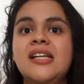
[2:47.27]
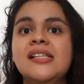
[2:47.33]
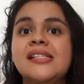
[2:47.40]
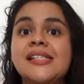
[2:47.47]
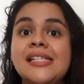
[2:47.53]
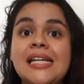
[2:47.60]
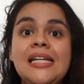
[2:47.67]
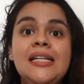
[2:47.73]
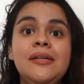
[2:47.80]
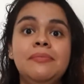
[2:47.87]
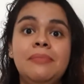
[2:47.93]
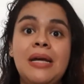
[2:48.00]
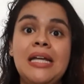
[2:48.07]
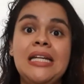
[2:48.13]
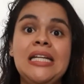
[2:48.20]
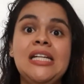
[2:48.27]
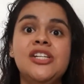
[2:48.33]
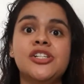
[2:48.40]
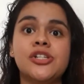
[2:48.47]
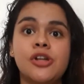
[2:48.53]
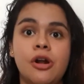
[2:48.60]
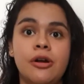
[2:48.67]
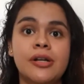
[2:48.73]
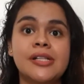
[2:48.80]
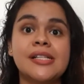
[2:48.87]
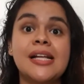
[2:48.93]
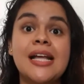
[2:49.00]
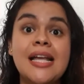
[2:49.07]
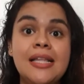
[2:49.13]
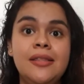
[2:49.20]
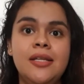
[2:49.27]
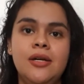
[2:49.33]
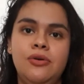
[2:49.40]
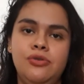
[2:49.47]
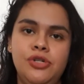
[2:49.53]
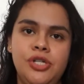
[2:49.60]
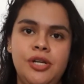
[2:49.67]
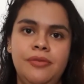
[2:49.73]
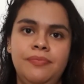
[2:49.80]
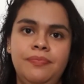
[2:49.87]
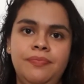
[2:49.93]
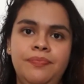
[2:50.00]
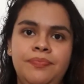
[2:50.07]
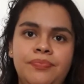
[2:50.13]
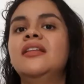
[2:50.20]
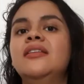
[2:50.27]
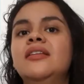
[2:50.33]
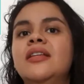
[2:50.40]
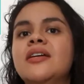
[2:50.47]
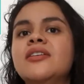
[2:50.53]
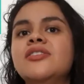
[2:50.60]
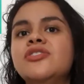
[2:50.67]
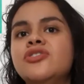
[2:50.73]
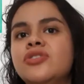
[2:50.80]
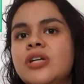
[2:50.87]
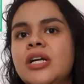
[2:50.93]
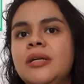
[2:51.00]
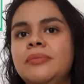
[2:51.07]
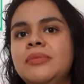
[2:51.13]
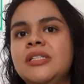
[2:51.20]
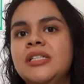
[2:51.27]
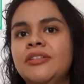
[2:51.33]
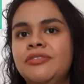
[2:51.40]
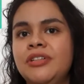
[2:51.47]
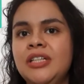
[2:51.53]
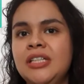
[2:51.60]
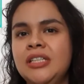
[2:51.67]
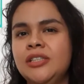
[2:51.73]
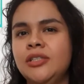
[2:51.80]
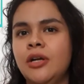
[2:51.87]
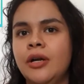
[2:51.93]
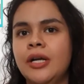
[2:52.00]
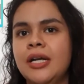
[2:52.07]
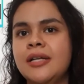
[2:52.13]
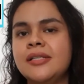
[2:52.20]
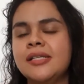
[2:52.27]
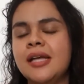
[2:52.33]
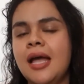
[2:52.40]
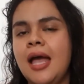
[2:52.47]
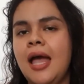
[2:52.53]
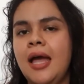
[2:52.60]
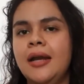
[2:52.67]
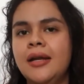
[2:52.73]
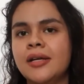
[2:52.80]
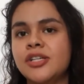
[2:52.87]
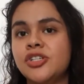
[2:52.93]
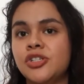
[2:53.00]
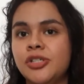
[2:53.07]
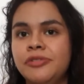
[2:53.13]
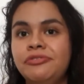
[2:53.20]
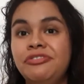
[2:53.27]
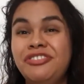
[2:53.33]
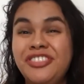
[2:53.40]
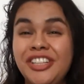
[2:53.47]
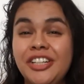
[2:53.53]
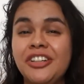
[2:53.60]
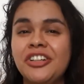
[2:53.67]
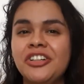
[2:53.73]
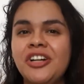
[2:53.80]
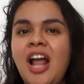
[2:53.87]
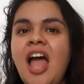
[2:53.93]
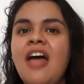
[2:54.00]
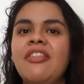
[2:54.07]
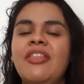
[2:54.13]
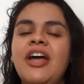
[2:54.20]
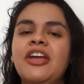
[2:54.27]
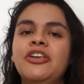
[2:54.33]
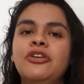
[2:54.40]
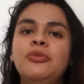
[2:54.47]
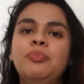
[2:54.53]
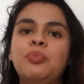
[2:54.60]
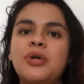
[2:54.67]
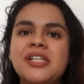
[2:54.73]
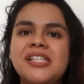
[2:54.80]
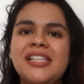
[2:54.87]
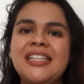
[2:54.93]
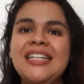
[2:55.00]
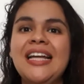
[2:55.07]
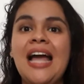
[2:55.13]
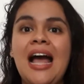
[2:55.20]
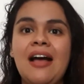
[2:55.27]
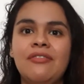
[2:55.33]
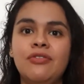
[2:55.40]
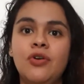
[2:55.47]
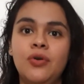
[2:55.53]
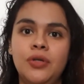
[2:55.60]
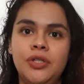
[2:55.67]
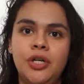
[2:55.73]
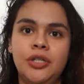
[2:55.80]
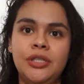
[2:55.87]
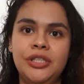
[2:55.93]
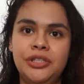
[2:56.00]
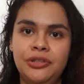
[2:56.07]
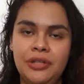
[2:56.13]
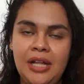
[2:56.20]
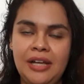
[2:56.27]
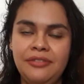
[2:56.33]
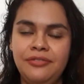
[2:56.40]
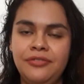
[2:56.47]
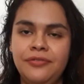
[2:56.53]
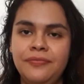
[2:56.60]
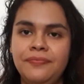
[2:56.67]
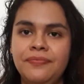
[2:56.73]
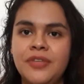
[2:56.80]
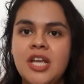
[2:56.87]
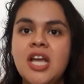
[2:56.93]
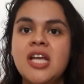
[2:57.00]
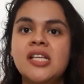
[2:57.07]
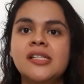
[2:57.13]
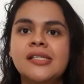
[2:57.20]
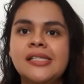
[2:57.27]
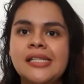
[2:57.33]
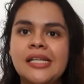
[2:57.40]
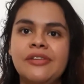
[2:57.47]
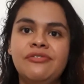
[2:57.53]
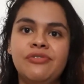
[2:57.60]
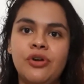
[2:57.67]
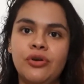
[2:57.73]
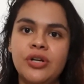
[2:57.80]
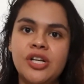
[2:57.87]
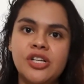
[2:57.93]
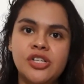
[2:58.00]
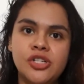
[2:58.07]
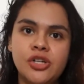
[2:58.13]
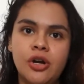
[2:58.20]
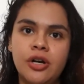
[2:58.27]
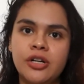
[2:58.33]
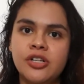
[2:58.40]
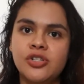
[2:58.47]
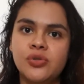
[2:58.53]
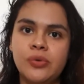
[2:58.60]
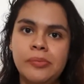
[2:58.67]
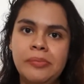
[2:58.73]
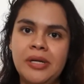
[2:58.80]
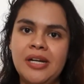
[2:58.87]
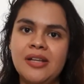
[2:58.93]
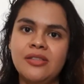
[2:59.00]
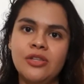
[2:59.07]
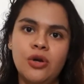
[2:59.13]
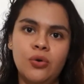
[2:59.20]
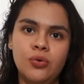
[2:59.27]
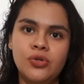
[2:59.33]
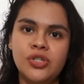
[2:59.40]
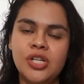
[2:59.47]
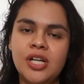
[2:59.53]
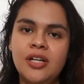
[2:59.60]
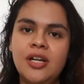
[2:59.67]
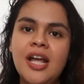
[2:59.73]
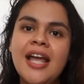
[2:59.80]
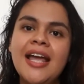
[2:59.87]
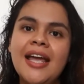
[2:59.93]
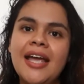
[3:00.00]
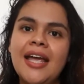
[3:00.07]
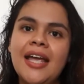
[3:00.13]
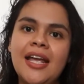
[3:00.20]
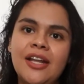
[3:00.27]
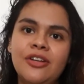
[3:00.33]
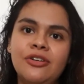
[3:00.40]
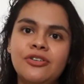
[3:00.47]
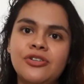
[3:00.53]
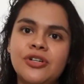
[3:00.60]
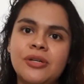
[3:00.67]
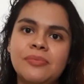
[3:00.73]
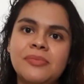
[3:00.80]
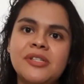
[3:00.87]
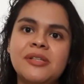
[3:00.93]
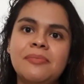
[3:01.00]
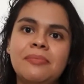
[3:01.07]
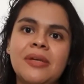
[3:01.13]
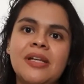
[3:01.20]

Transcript: Seen many sharks in the ocean. This dream definitely targets an extreme fear that you presently have going on in your life. Seen various sharks swimming in the ocean in your dreams